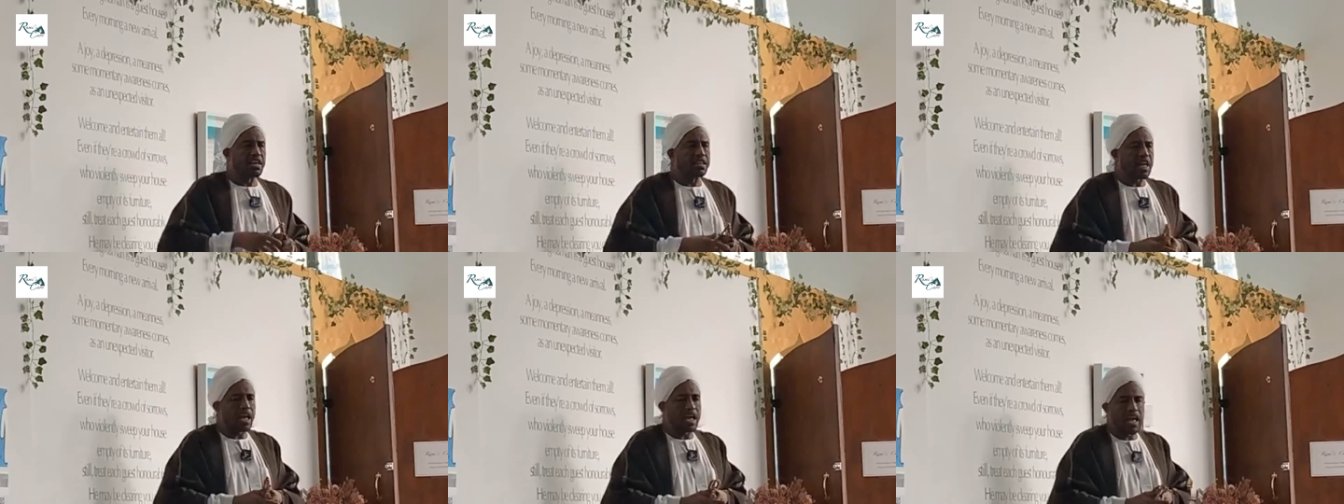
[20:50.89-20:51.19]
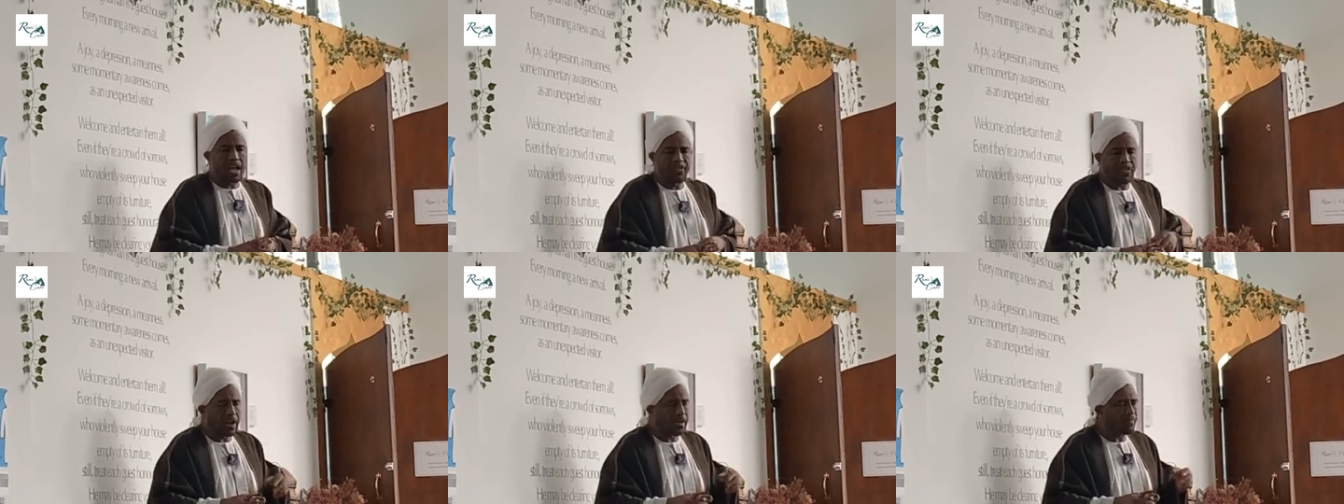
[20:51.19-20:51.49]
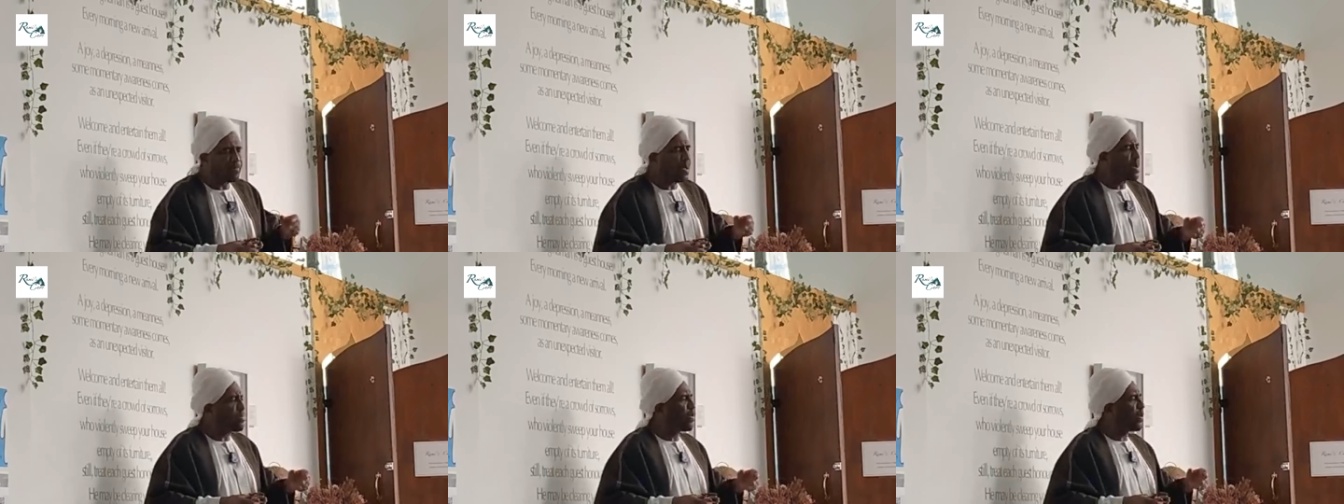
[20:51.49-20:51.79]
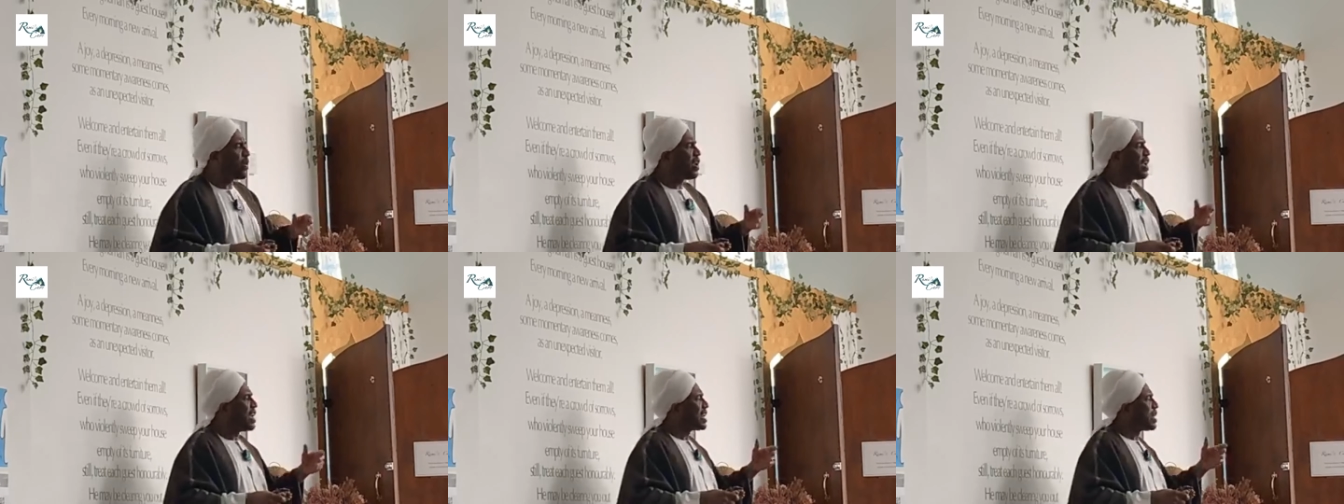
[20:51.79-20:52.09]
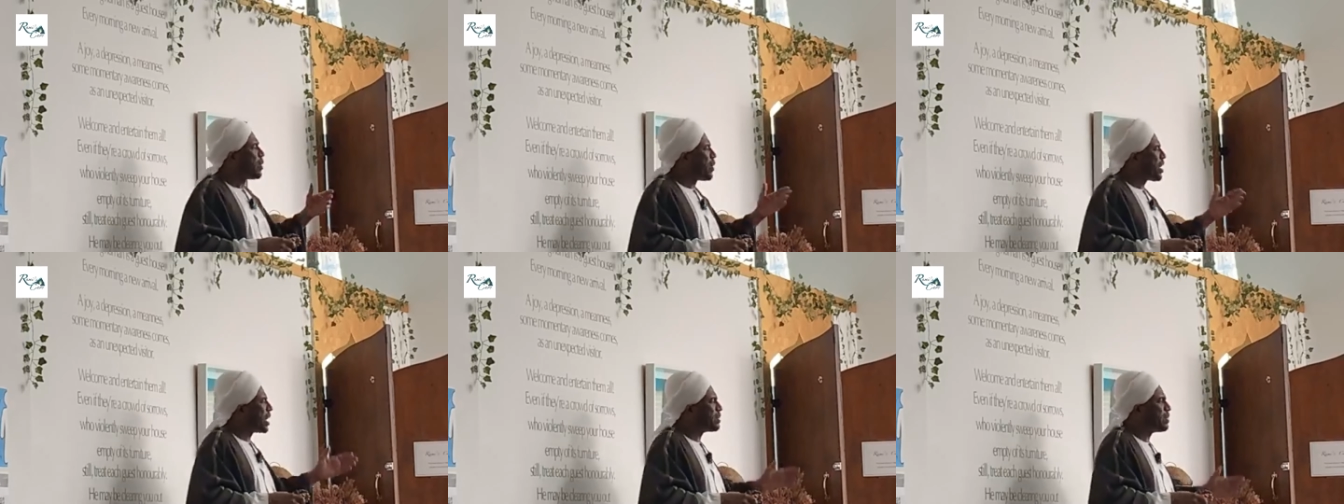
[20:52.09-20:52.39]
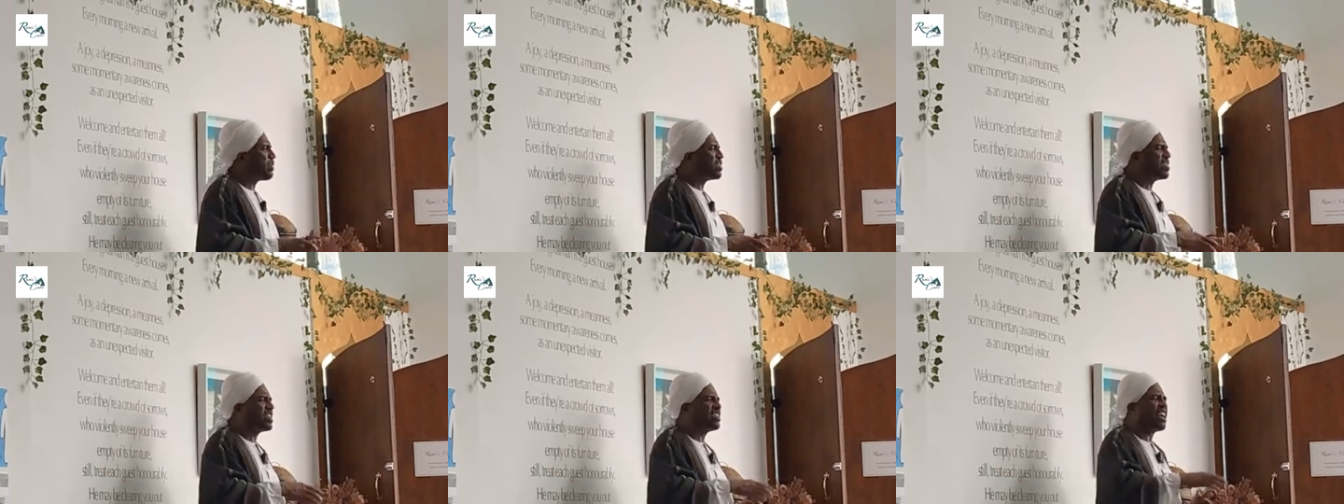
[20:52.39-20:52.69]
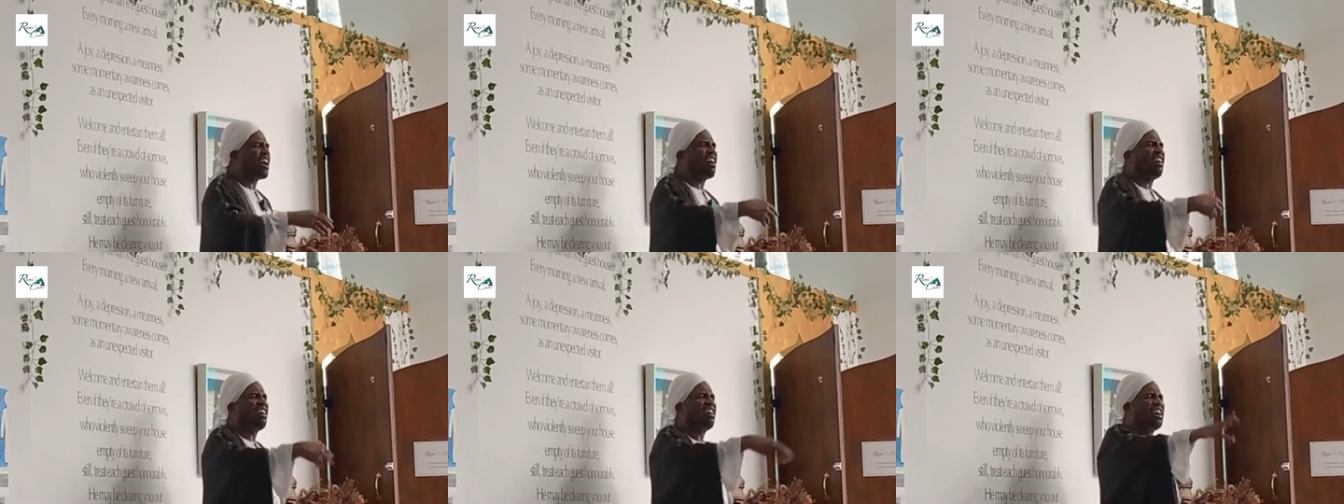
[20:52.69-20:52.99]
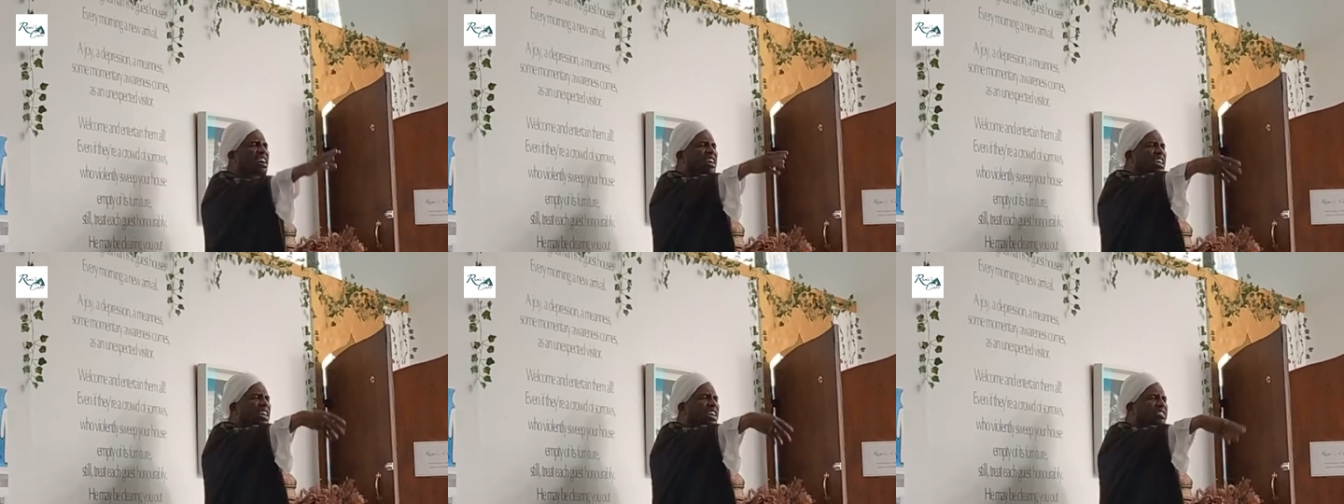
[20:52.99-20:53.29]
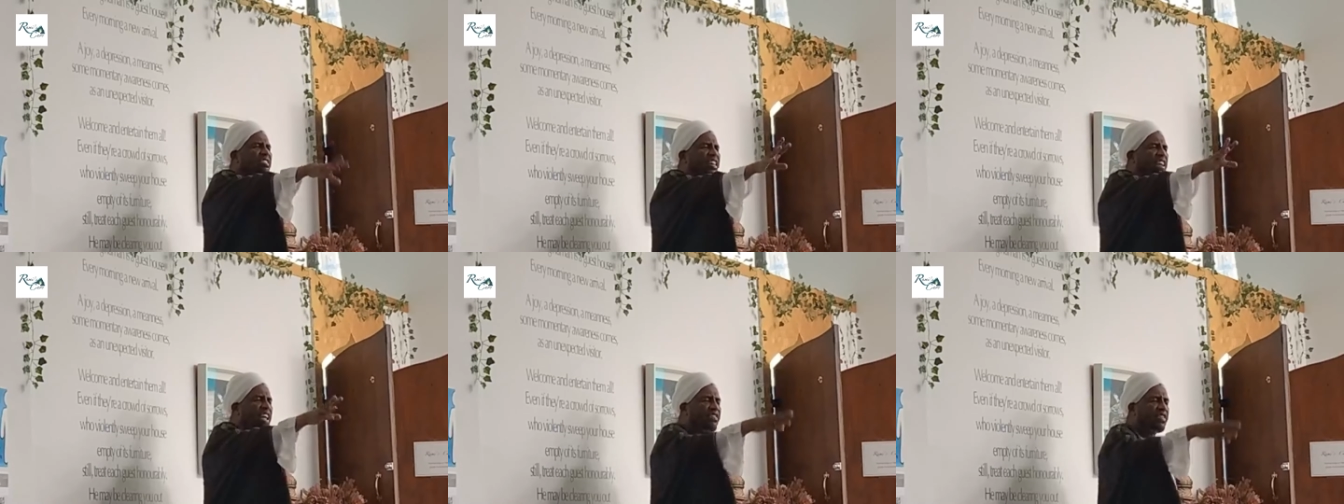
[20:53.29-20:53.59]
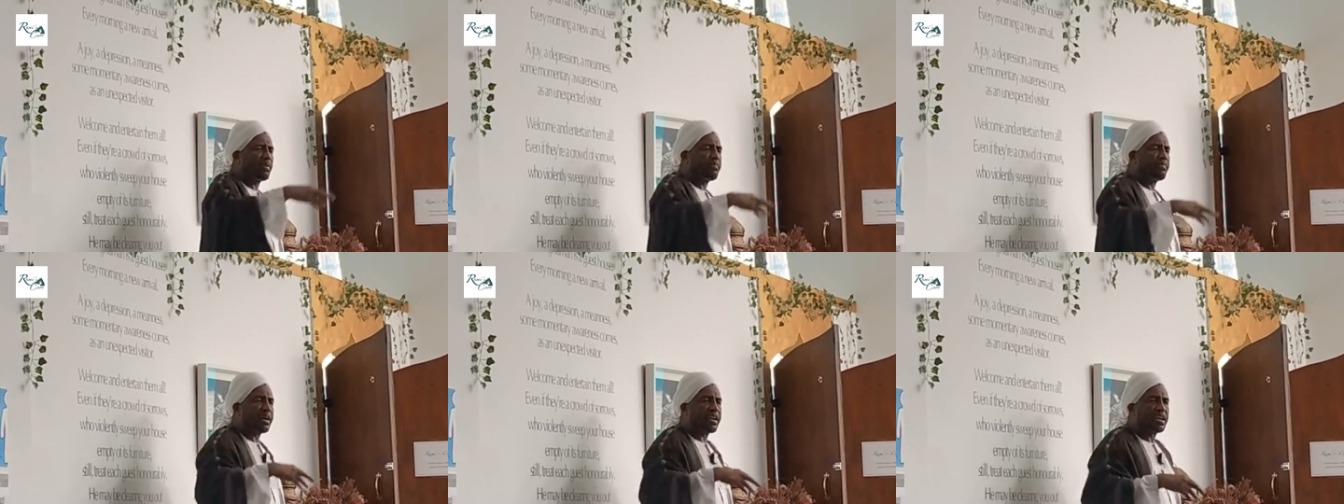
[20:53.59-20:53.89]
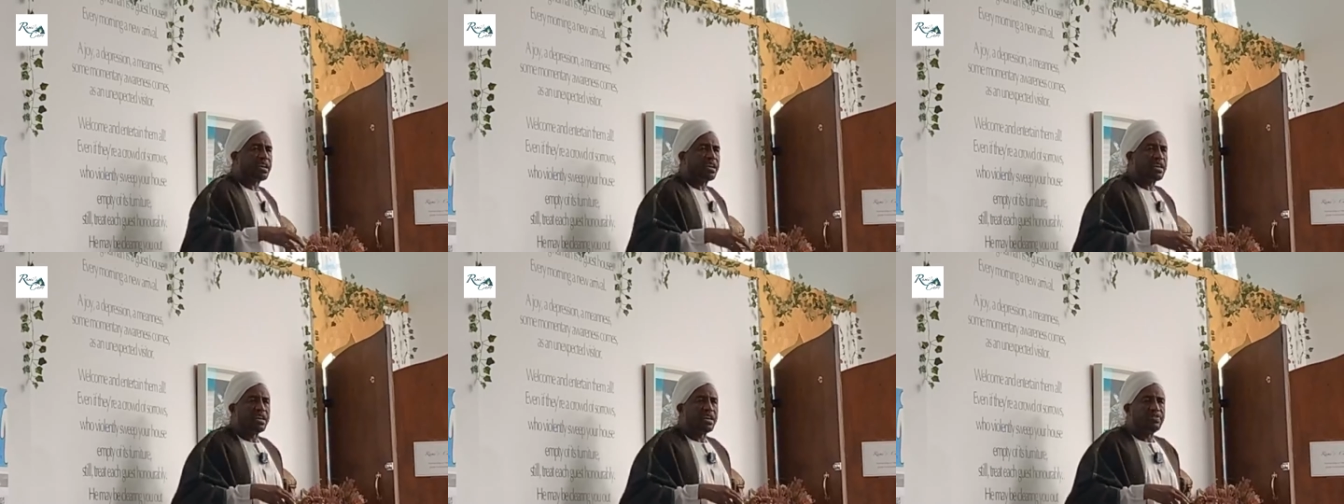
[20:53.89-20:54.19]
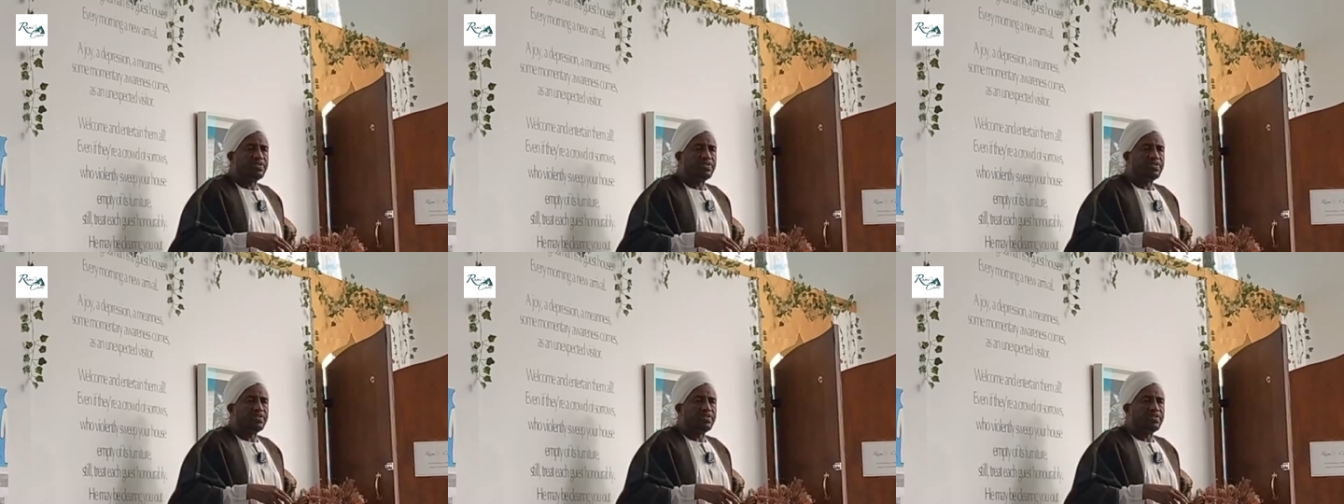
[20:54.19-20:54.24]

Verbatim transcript: The evil people, the wicked people, they say, oh, he's an evil man.